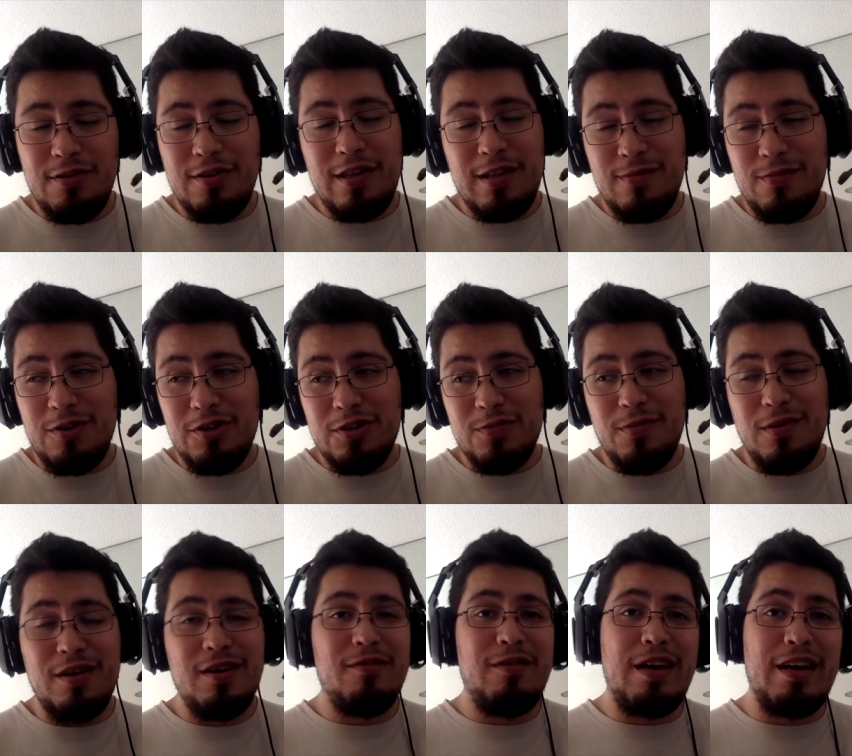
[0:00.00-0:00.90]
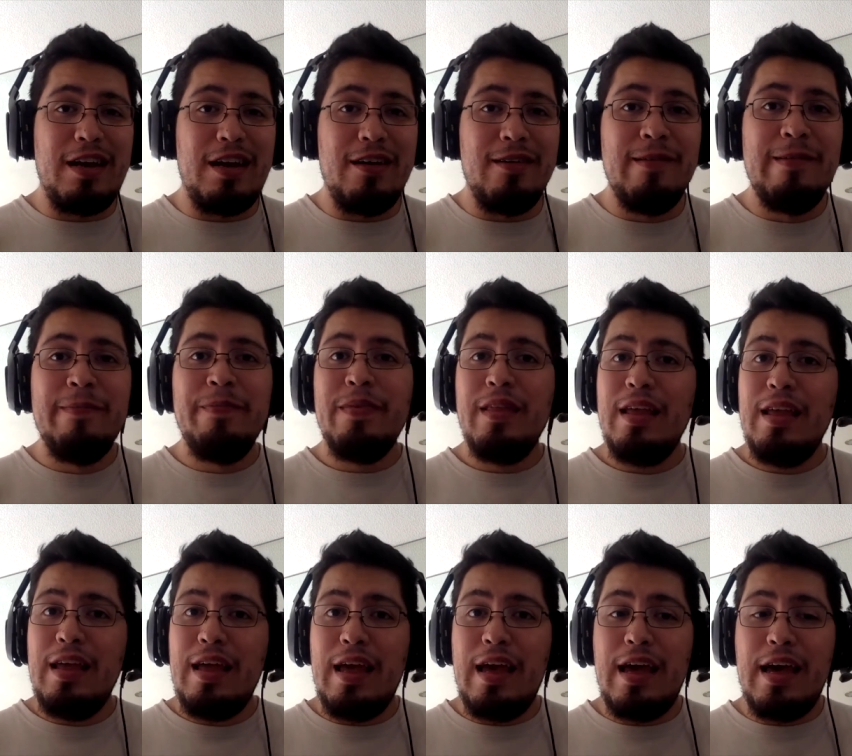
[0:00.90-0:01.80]
not that much money right now.
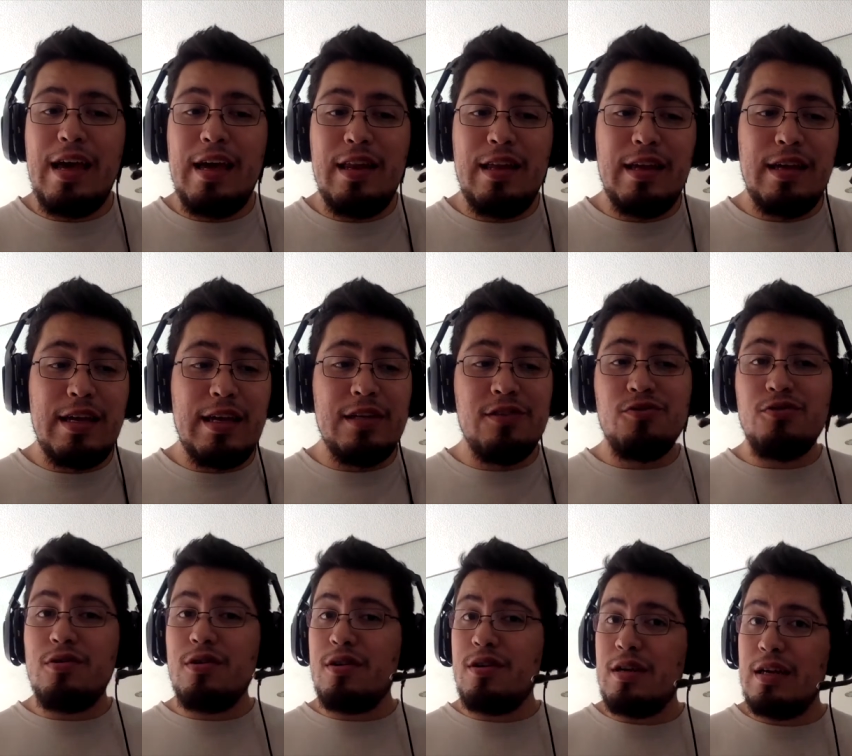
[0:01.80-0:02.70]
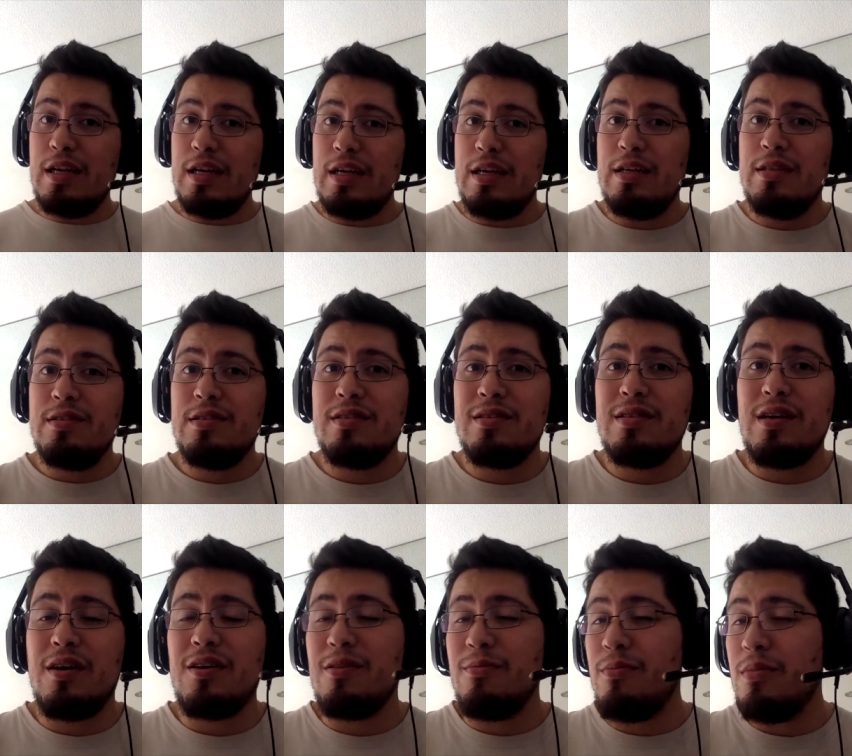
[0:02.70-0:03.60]
And in case you are in
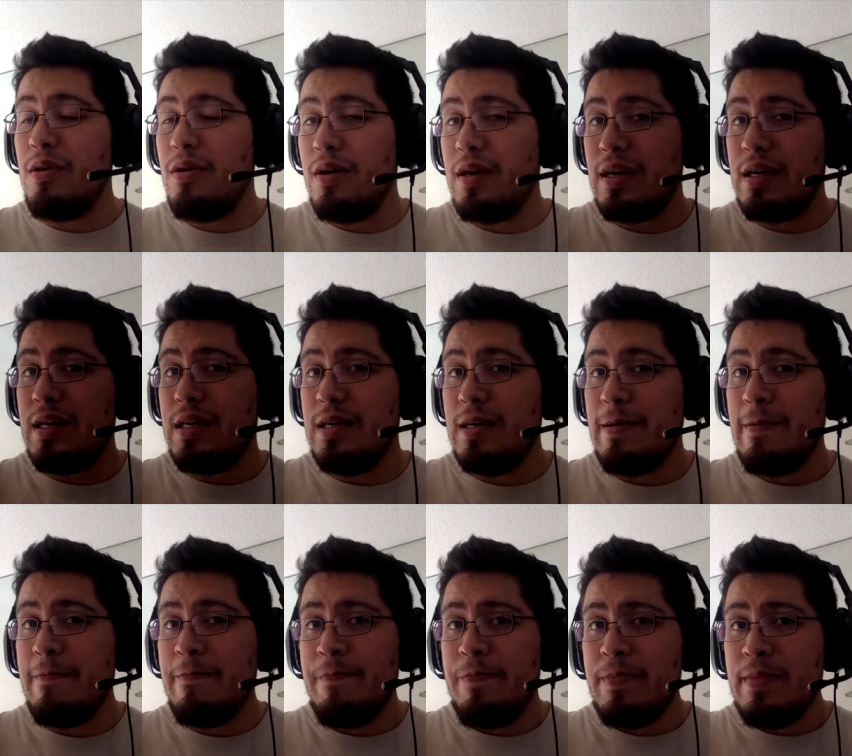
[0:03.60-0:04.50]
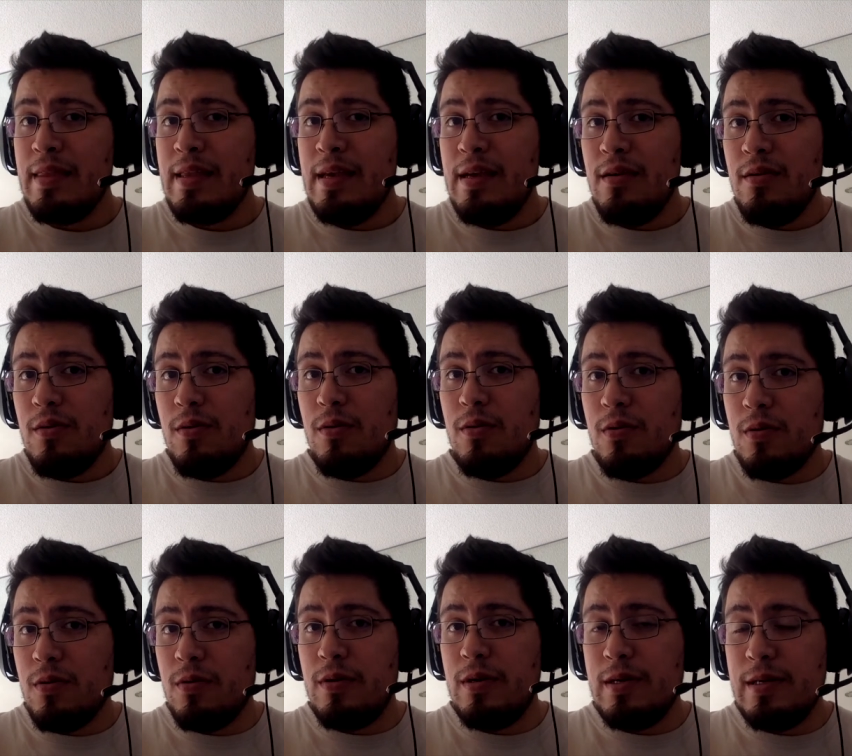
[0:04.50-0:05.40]
South America
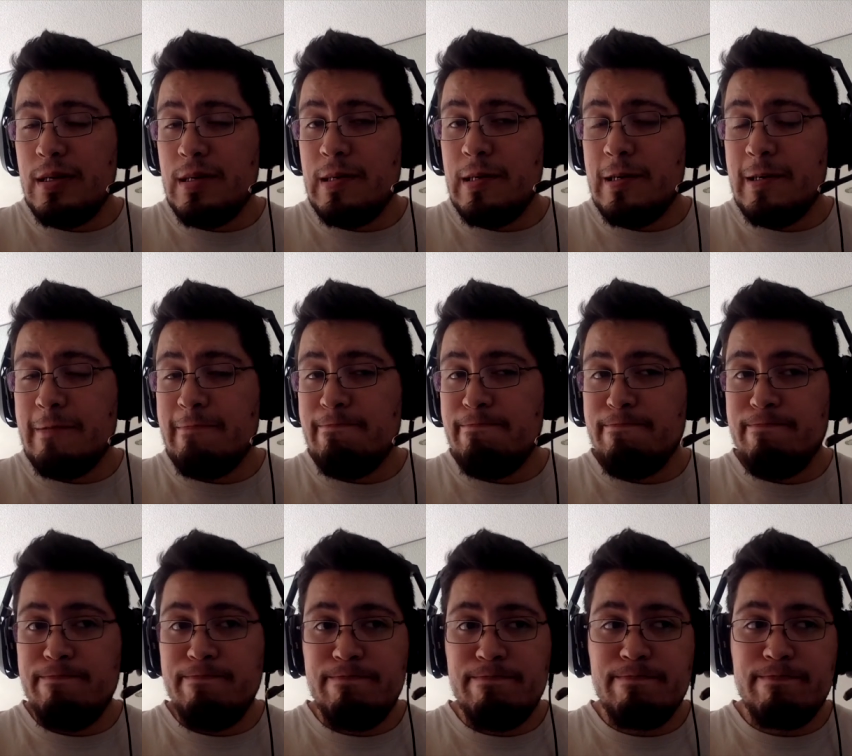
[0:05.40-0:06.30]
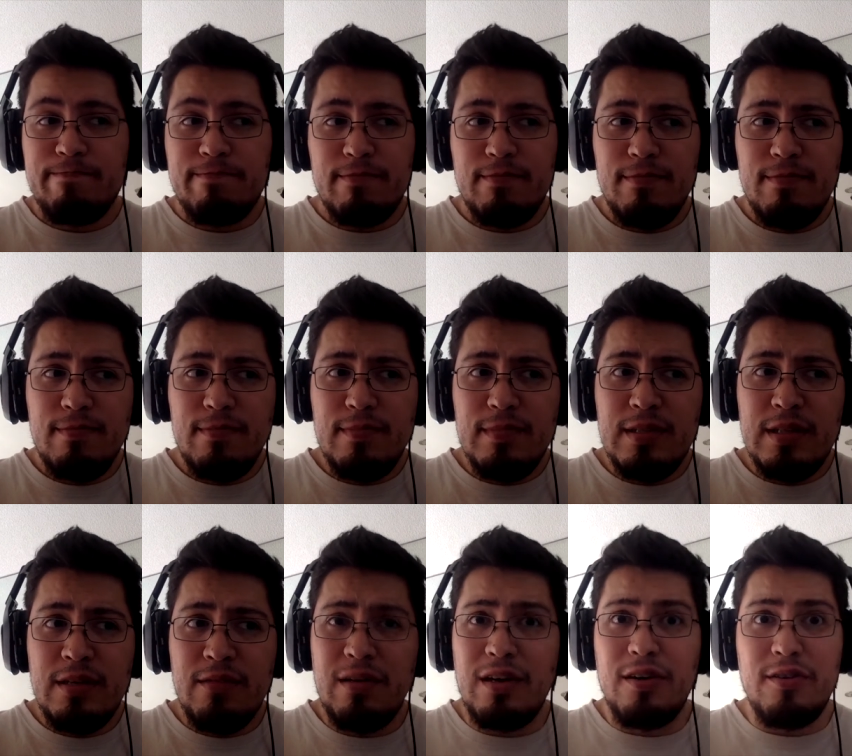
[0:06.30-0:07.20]
or um,
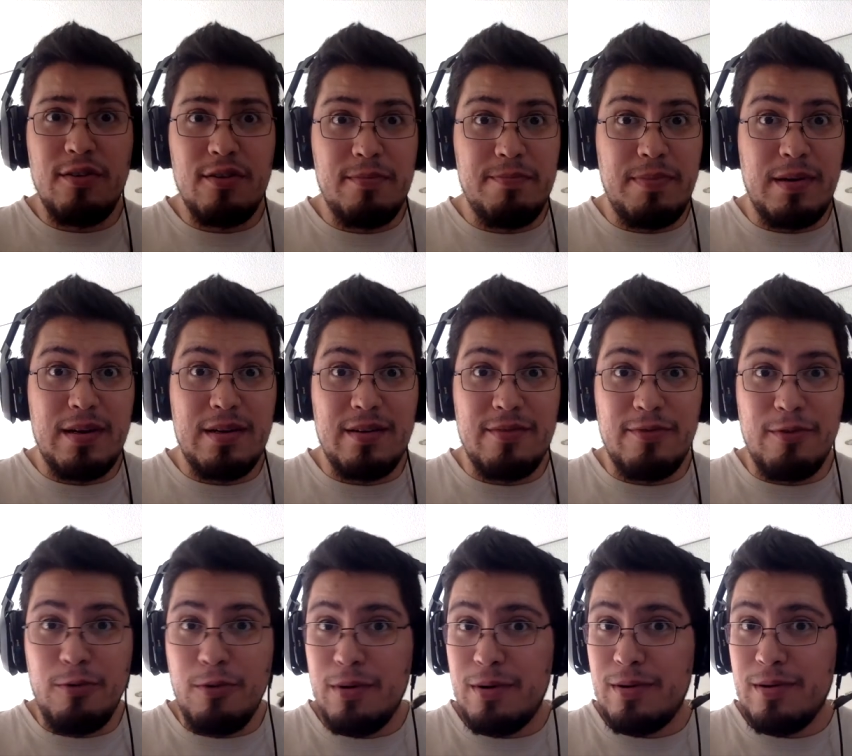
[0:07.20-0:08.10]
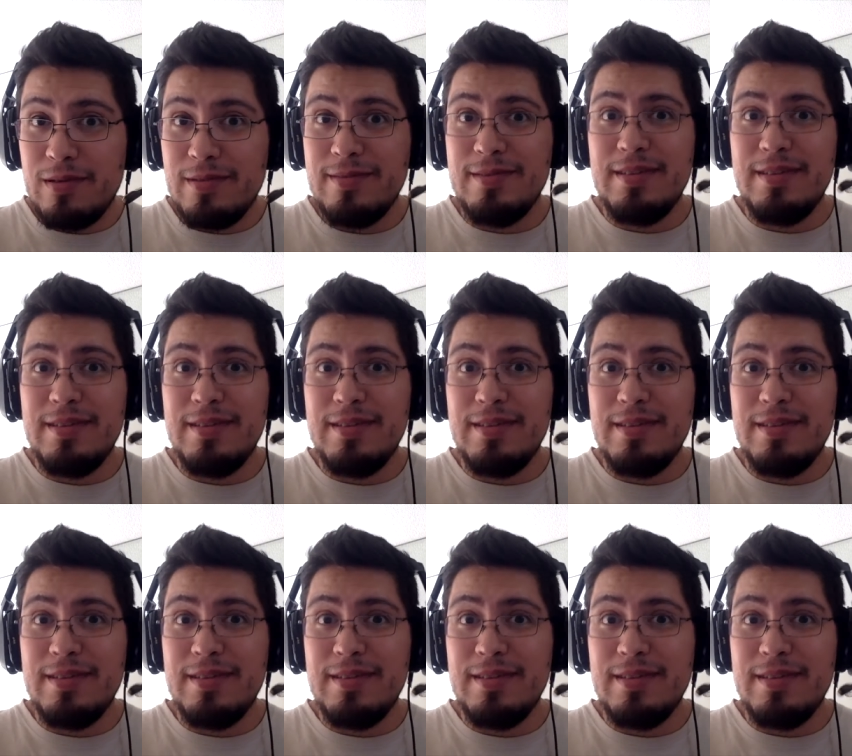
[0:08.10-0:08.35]
or another part of the world,